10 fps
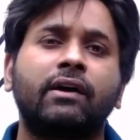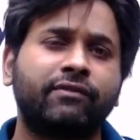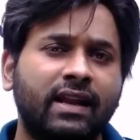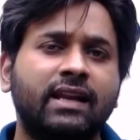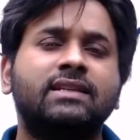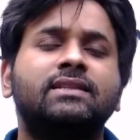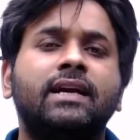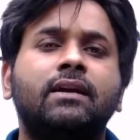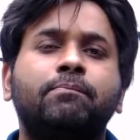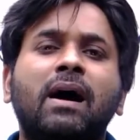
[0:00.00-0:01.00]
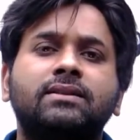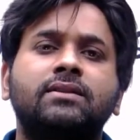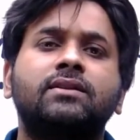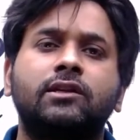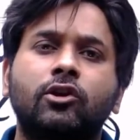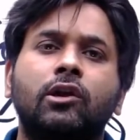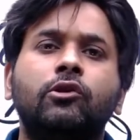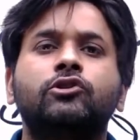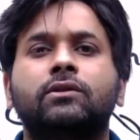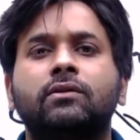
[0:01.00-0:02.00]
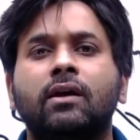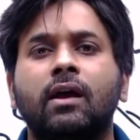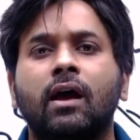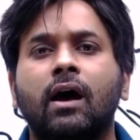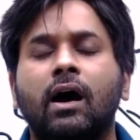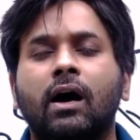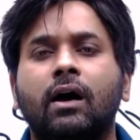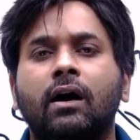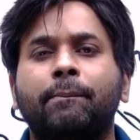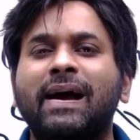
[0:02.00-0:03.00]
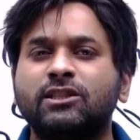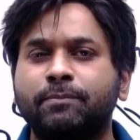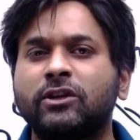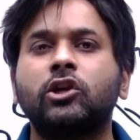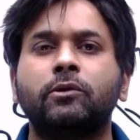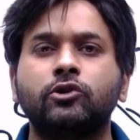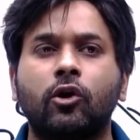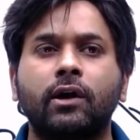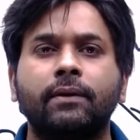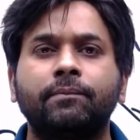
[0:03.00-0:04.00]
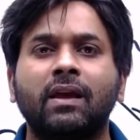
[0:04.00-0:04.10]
any state passes the resolution by special majority,